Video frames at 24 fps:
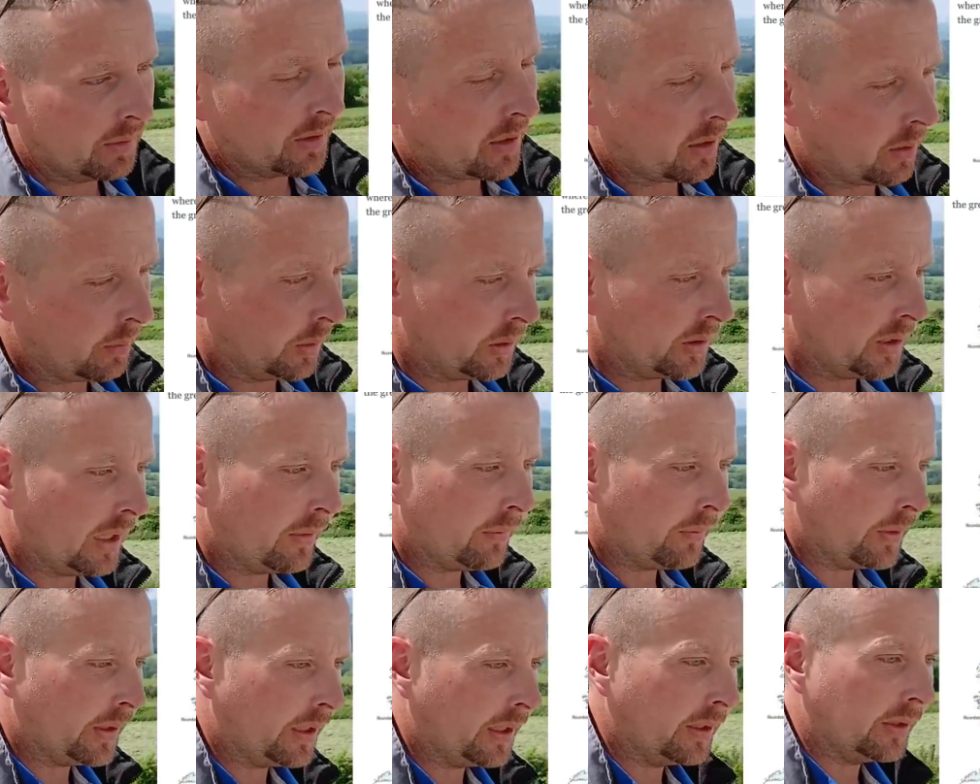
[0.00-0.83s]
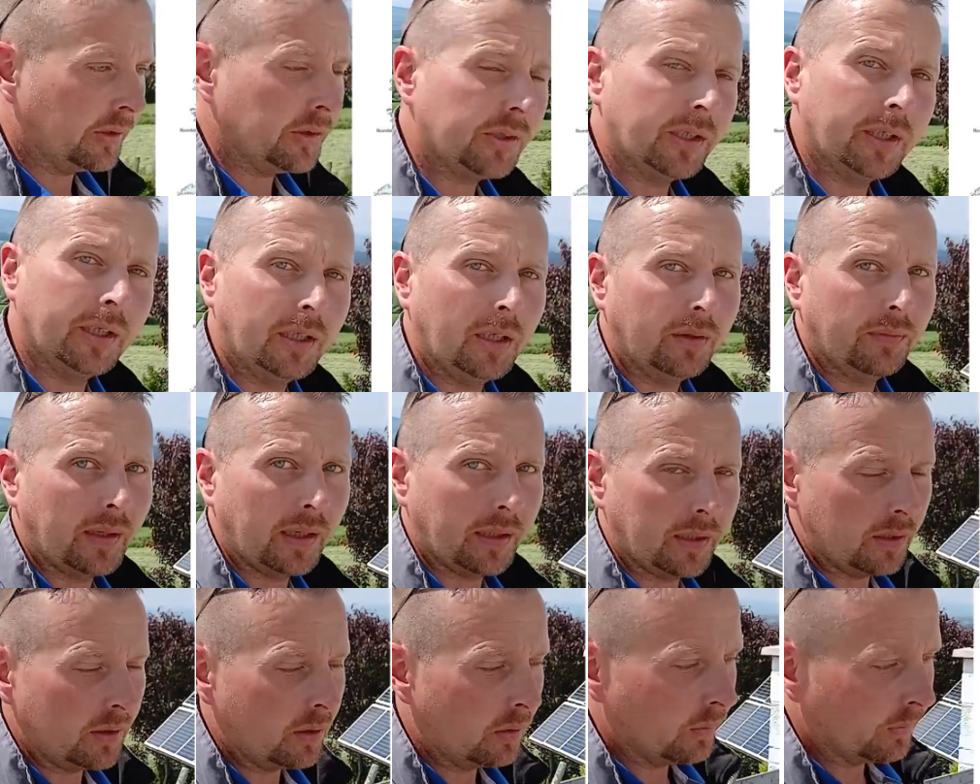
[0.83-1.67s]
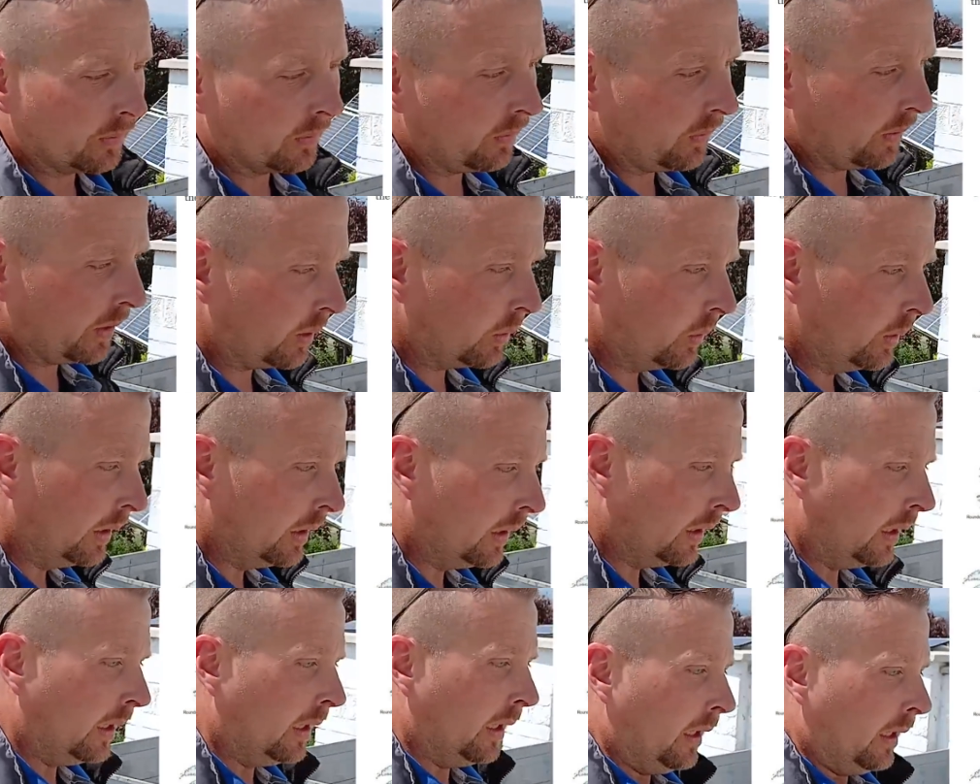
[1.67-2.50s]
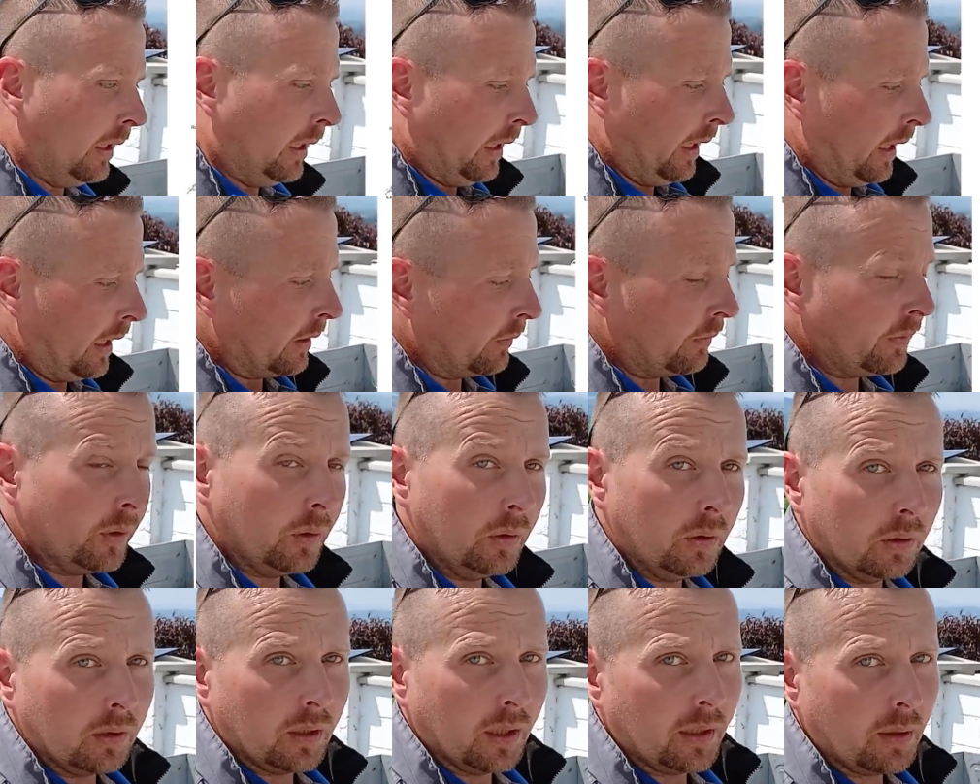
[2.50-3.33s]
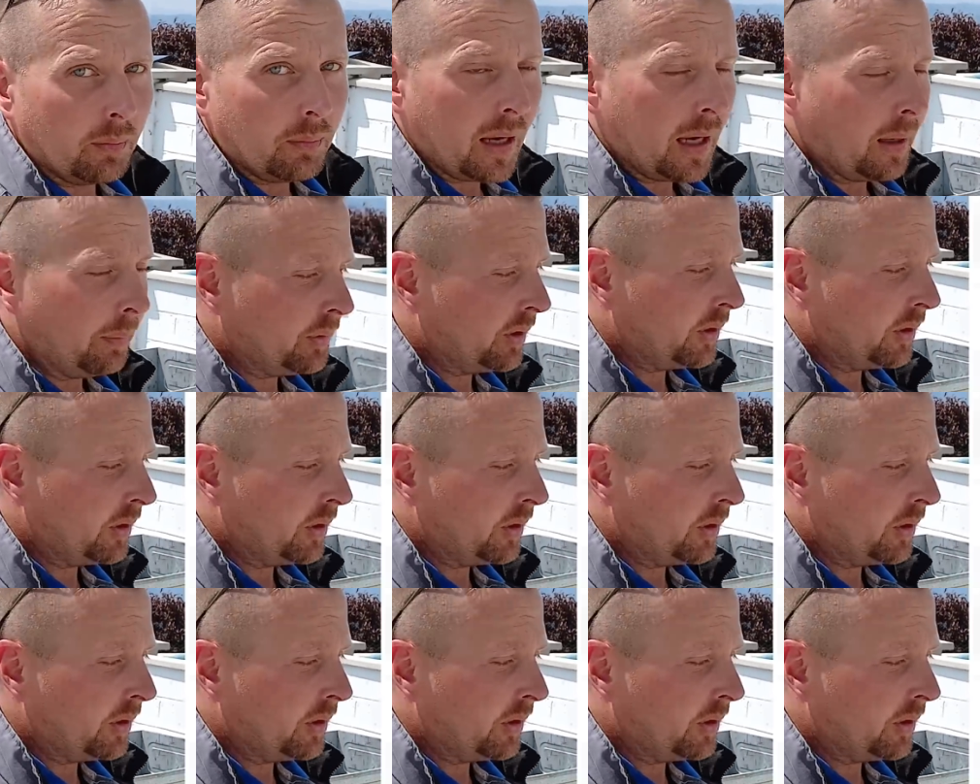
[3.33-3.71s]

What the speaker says: almost every year saying they've had an overflow. And if you look on the maps,